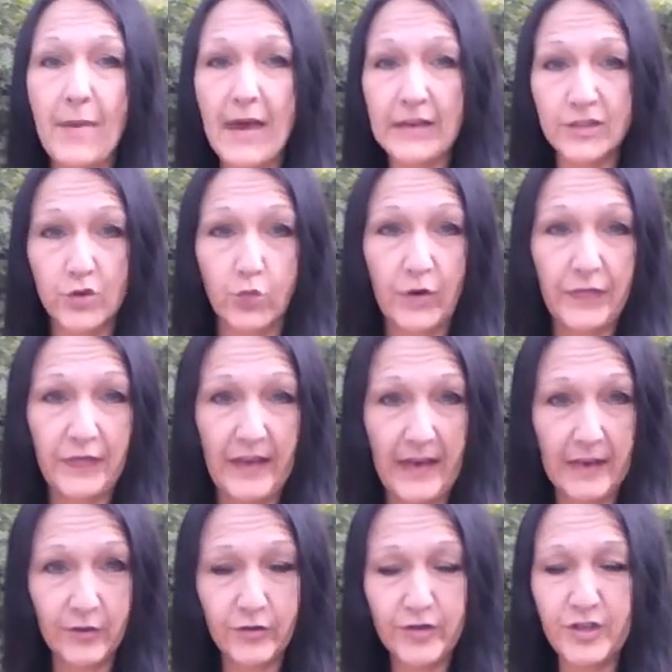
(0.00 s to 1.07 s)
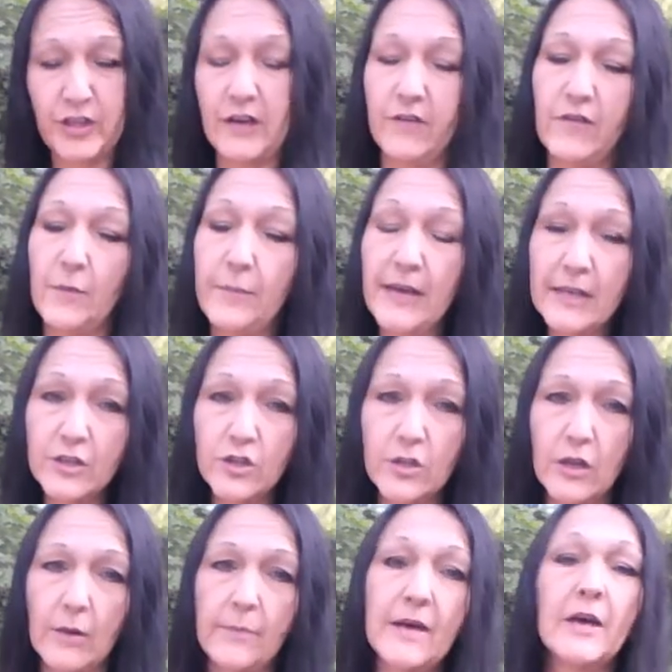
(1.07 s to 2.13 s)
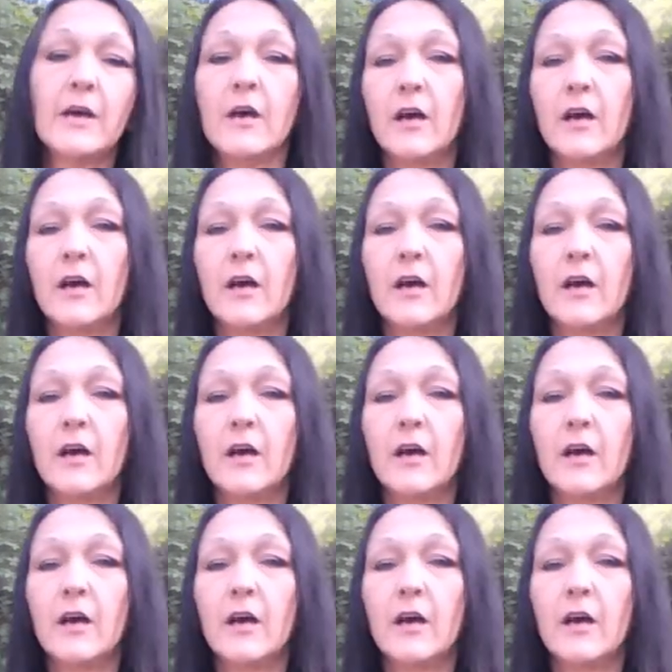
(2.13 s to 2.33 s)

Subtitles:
mesh with the energy of the pendulum.